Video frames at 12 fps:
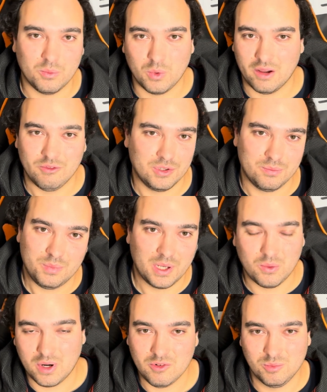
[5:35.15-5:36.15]
whatever, pick
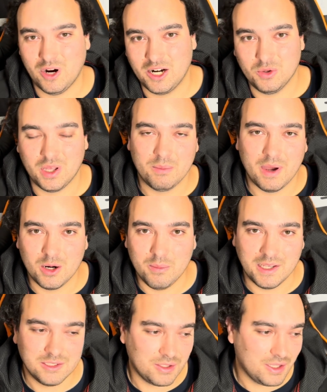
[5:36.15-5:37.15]
whatever brand you like better,
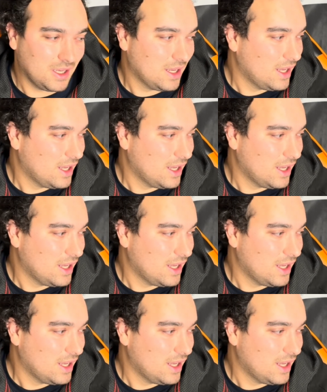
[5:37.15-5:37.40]
basically.